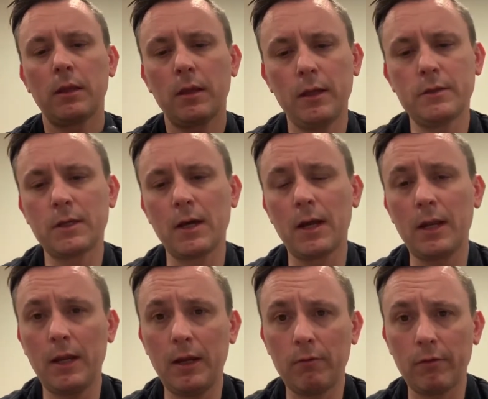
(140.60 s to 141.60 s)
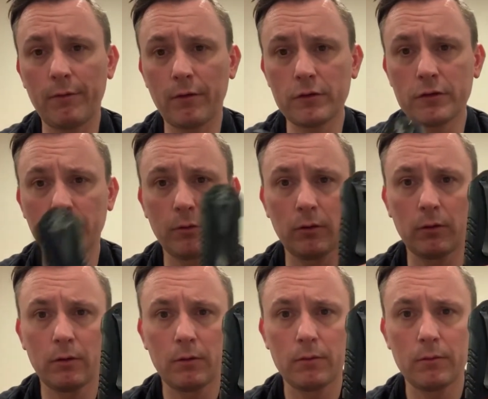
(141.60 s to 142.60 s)
It's got a
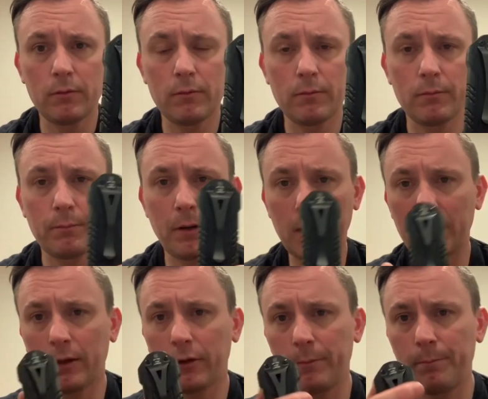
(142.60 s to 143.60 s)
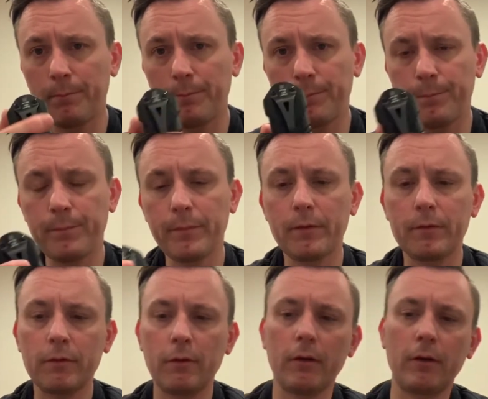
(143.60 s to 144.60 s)
reversible pocket clip,
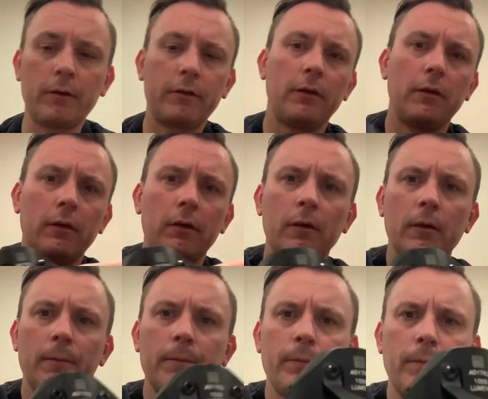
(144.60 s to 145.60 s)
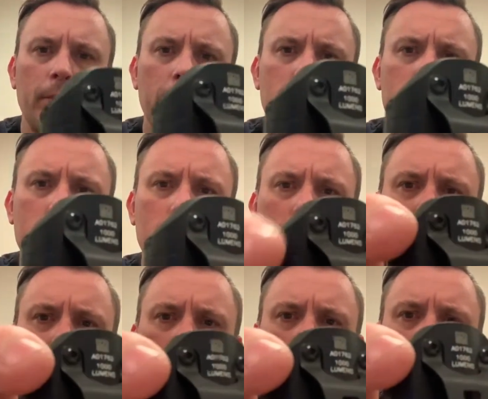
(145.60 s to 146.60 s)
so you can see the 2 screws
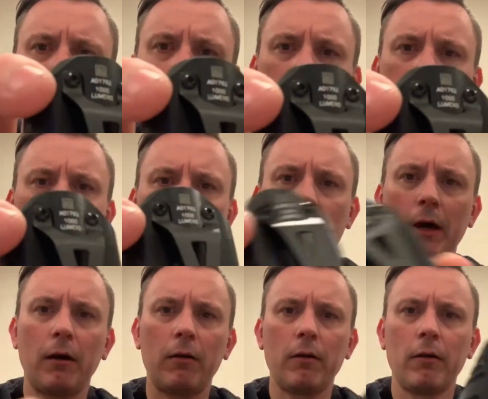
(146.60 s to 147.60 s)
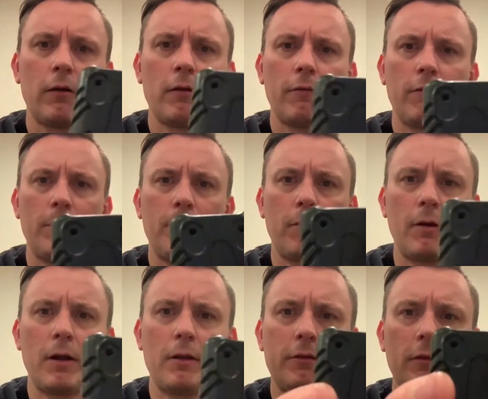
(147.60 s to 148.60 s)
here. Take it out, flip it
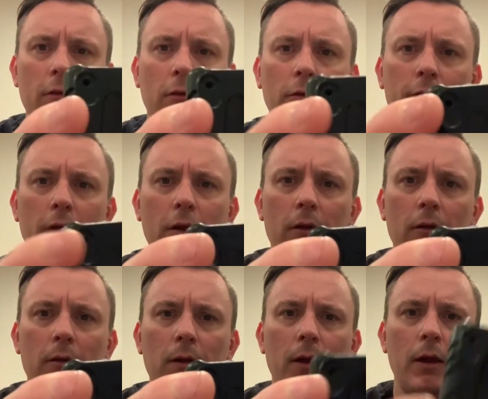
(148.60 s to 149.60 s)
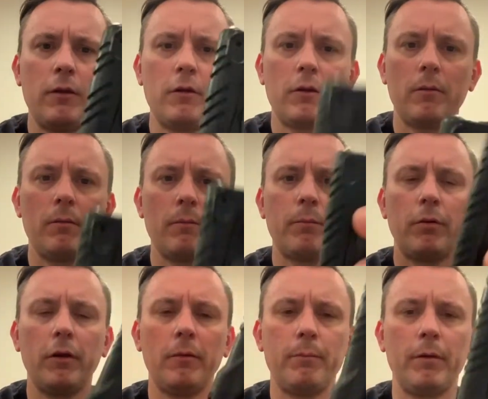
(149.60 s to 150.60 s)
around, you see the holes there, and you can put
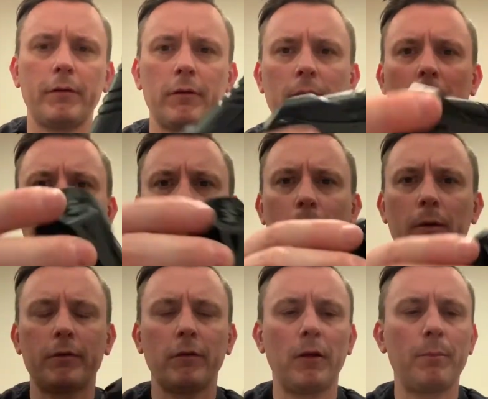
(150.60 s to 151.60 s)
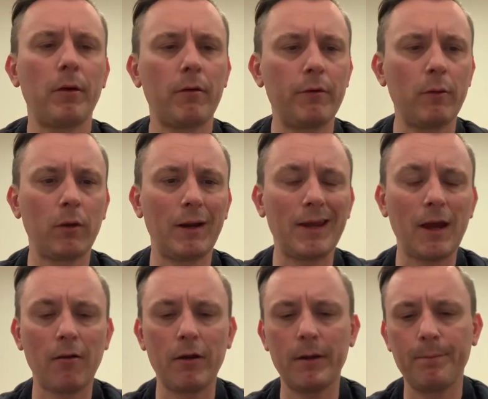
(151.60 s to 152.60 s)
it bezel down, bezel up, however you want to
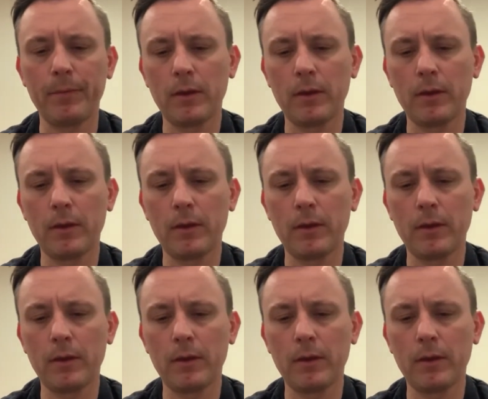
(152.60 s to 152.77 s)
carry it.